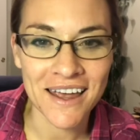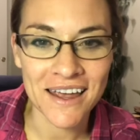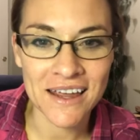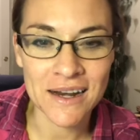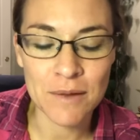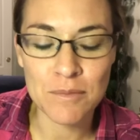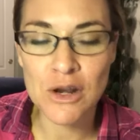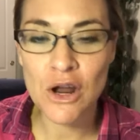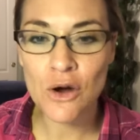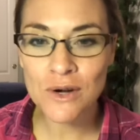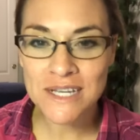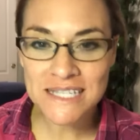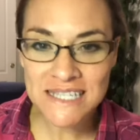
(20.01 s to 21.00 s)
And I'm
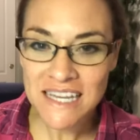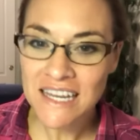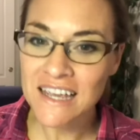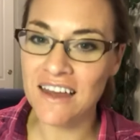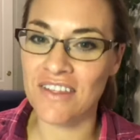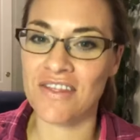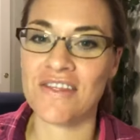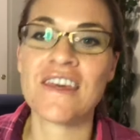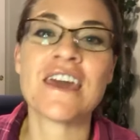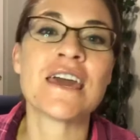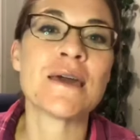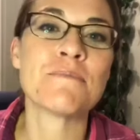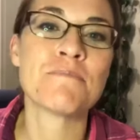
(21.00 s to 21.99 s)
noticing a
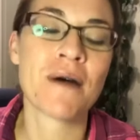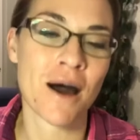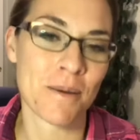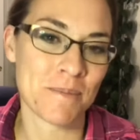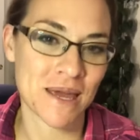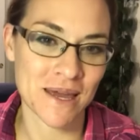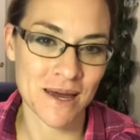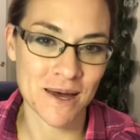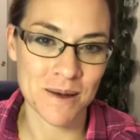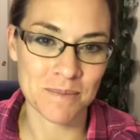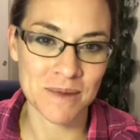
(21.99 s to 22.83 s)
theme popping up,